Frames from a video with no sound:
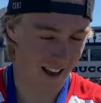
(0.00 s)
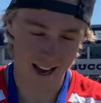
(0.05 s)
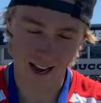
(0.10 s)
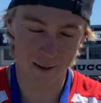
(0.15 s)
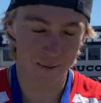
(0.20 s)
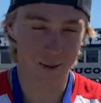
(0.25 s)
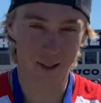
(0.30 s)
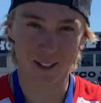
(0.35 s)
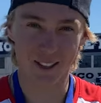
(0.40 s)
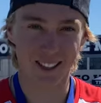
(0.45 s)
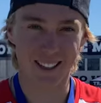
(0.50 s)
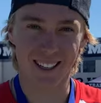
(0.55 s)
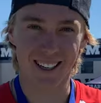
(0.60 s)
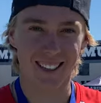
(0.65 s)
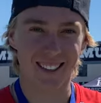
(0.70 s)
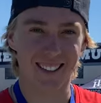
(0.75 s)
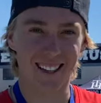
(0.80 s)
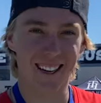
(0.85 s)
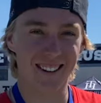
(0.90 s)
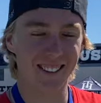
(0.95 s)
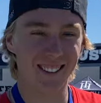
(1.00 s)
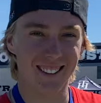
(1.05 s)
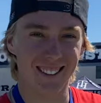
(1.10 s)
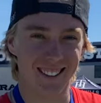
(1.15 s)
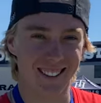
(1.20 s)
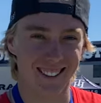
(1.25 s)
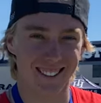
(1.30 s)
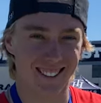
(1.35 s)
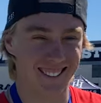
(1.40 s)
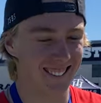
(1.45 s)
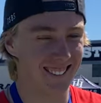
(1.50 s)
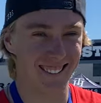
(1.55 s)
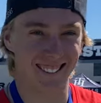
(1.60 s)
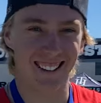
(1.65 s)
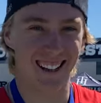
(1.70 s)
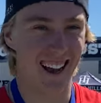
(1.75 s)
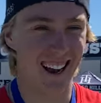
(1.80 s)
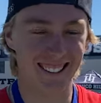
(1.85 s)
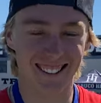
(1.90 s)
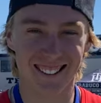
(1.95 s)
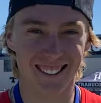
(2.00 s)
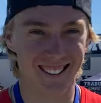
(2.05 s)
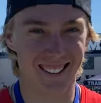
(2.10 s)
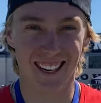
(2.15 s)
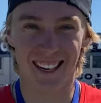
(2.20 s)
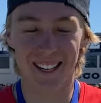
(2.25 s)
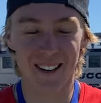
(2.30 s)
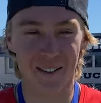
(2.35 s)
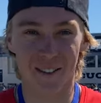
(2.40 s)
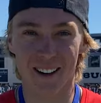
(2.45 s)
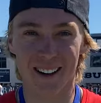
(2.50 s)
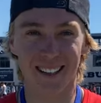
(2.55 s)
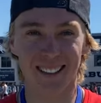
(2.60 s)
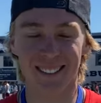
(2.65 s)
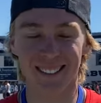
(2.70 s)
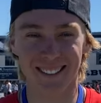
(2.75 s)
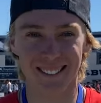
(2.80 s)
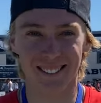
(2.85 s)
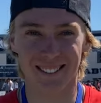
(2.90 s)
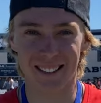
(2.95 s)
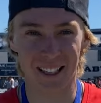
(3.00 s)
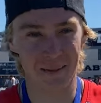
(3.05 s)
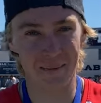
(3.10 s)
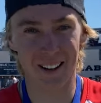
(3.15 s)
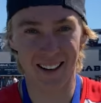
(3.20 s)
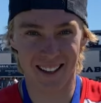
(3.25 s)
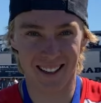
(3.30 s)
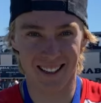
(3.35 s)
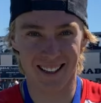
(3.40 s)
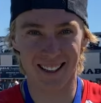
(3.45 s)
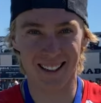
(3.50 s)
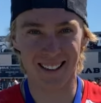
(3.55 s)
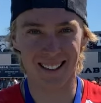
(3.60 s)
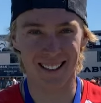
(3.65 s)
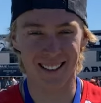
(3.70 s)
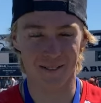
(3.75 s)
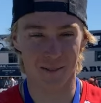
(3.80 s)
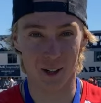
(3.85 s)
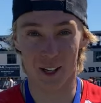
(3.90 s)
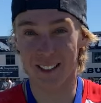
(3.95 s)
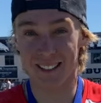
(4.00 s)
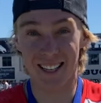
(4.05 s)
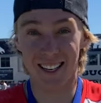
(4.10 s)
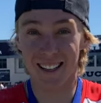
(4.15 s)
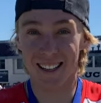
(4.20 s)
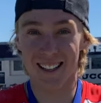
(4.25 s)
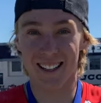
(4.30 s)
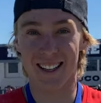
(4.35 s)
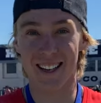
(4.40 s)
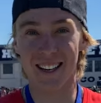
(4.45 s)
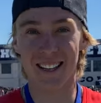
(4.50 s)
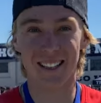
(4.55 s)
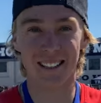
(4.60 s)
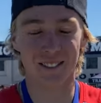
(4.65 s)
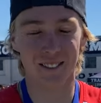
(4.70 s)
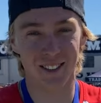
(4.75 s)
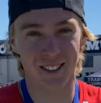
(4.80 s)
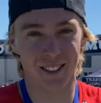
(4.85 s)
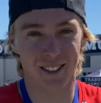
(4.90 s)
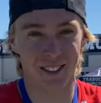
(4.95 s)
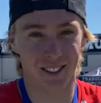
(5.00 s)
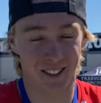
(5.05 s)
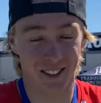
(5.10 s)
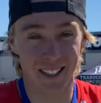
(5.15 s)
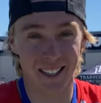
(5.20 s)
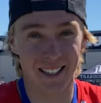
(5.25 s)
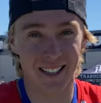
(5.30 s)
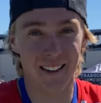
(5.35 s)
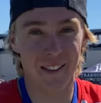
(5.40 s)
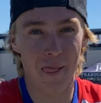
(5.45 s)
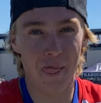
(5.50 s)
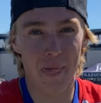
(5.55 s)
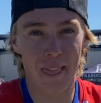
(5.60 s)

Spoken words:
Absolutely not. I just kind of went and did my thing, and it worked out in the end, which was great.